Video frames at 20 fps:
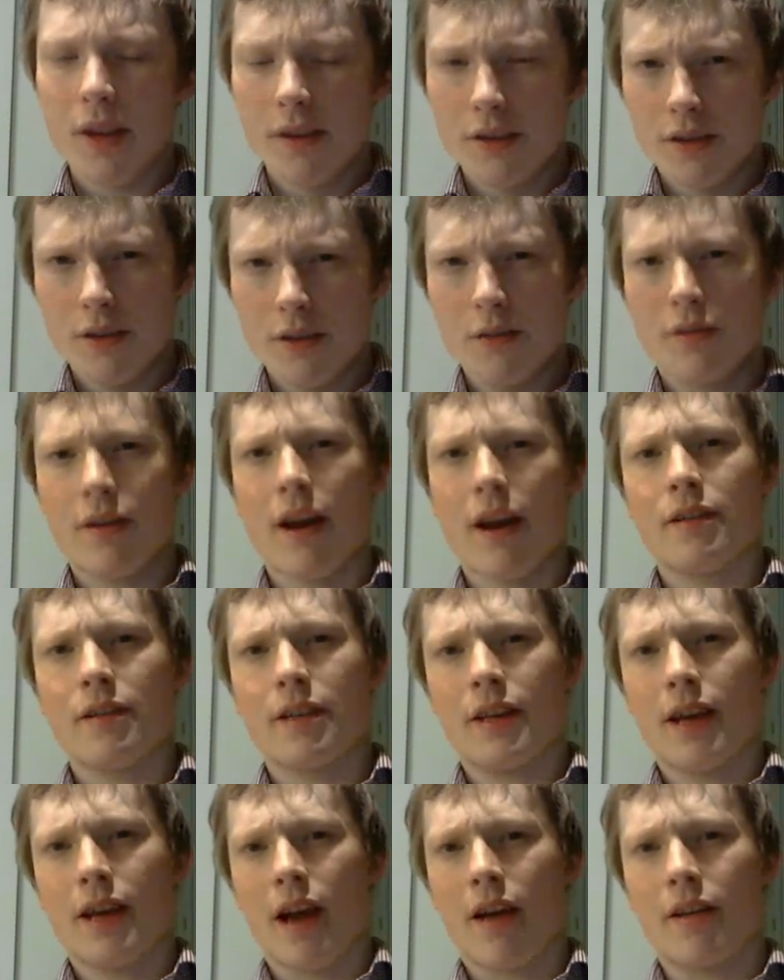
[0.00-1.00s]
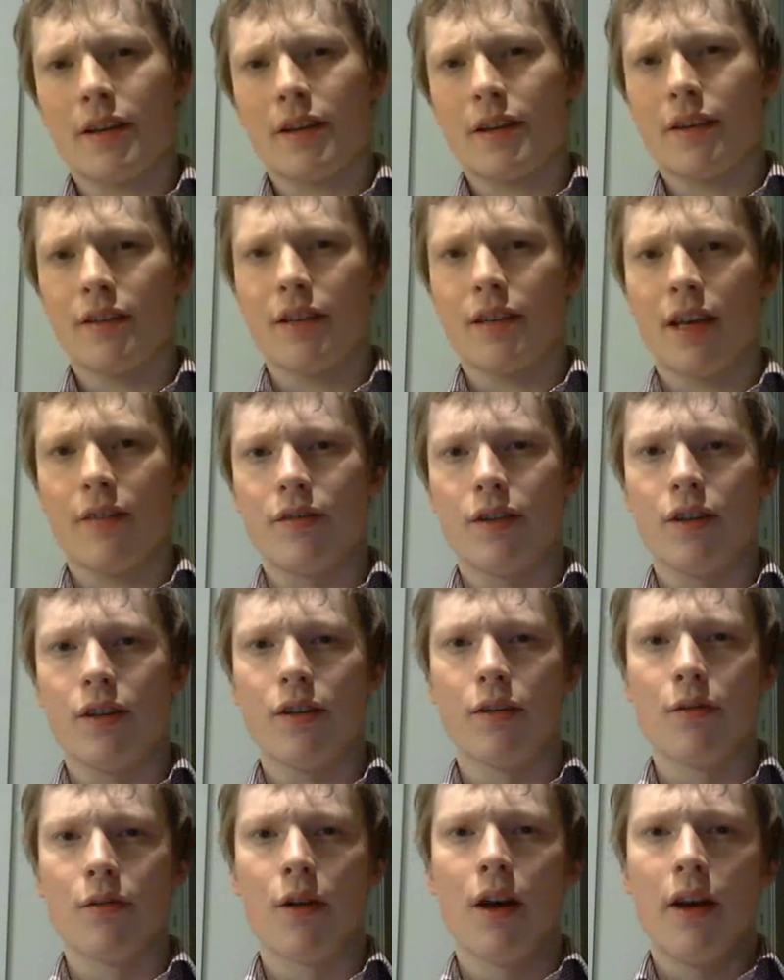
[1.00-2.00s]
2,000 characters gives
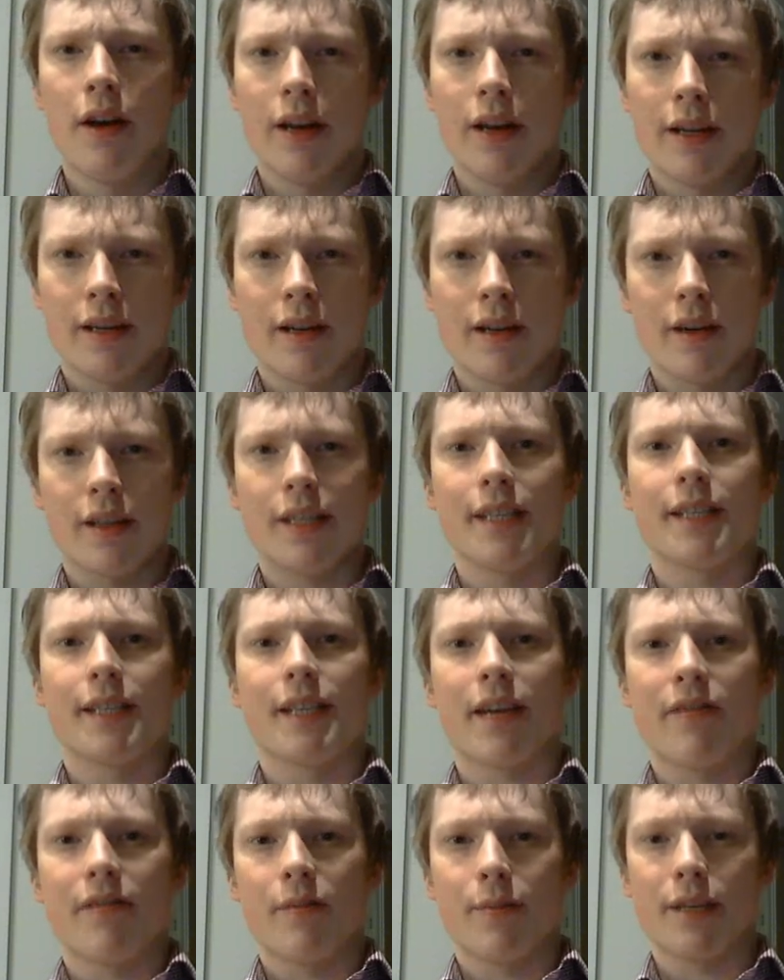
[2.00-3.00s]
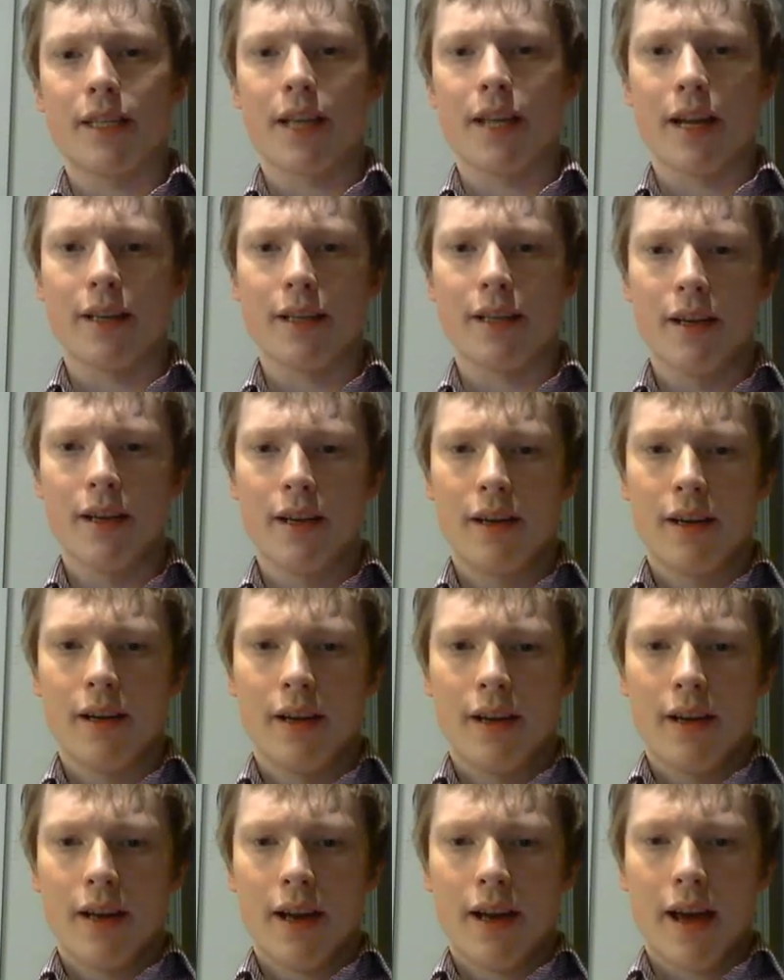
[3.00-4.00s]
you 97%,
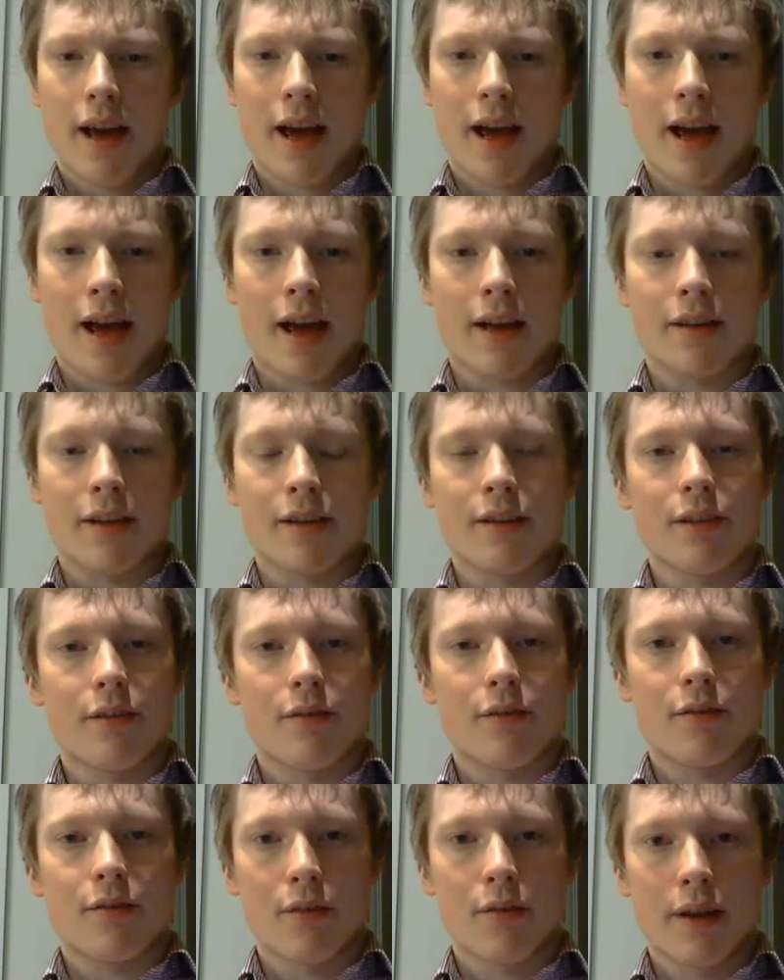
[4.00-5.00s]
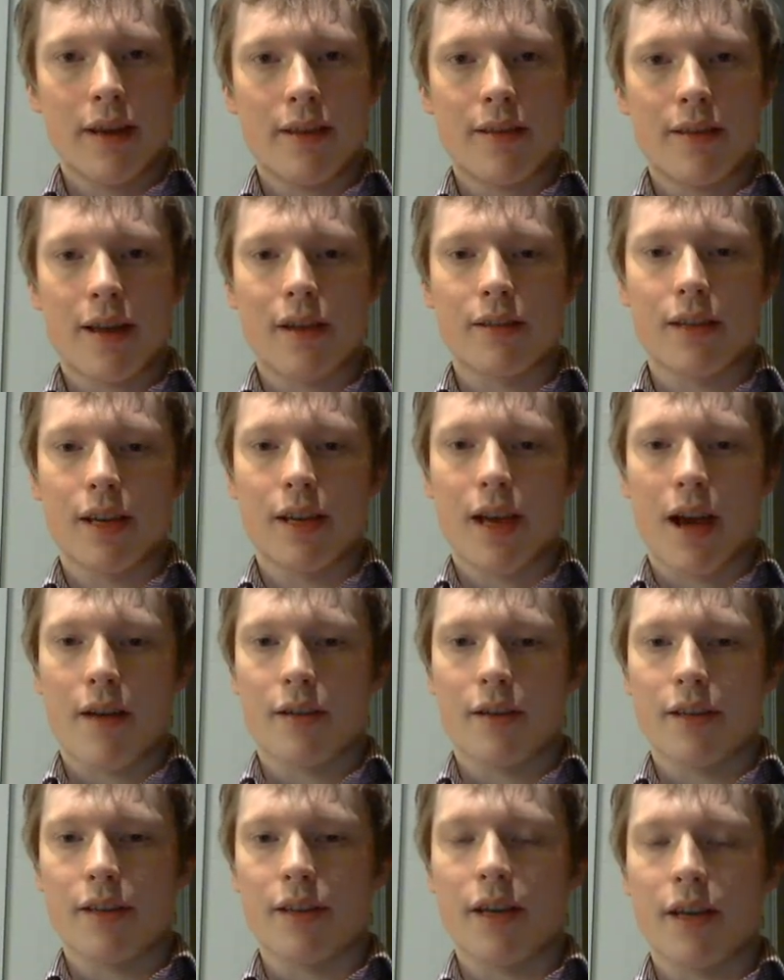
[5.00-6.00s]
and 3,000
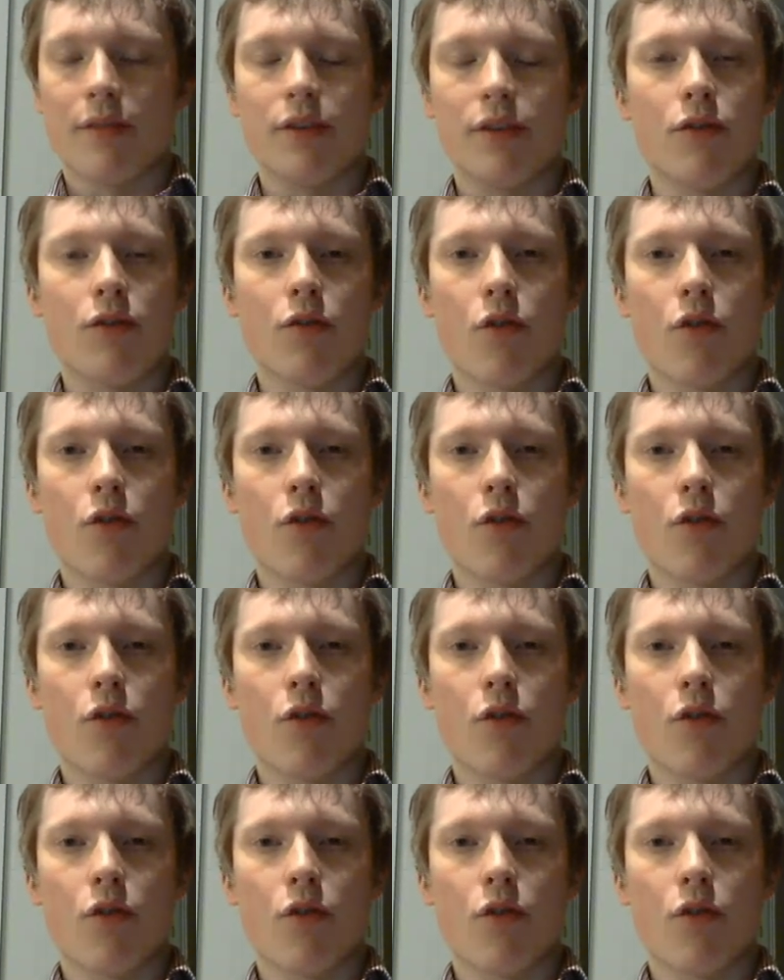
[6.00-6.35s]
characters gives you